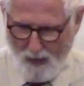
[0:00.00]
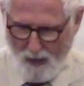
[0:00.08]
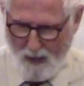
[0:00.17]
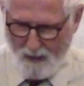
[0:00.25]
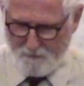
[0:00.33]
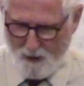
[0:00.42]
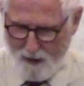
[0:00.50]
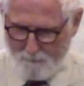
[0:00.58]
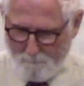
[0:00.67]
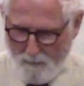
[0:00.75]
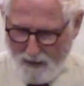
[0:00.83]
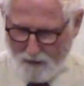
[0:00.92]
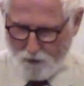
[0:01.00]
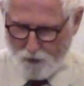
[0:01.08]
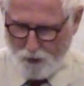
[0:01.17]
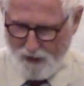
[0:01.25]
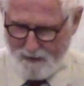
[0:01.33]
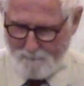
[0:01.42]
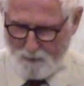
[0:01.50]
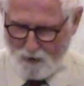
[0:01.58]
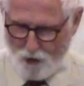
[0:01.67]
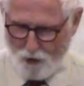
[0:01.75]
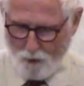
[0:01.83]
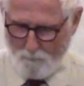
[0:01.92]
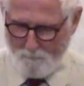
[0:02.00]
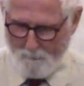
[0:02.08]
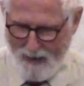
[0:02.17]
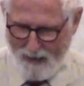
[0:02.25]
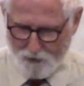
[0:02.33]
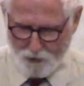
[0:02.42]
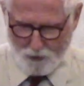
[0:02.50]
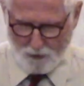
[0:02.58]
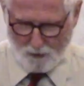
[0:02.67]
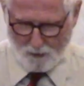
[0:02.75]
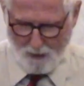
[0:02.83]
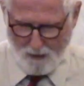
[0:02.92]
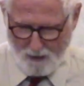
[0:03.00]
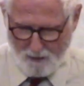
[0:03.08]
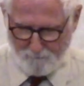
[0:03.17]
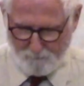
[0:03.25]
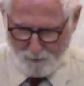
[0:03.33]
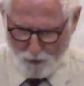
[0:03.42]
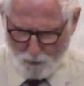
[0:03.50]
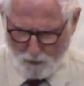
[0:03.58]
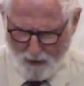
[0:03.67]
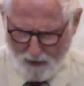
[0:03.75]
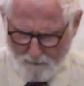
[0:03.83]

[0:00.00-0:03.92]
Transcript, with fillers: and not make dreams your master, if you can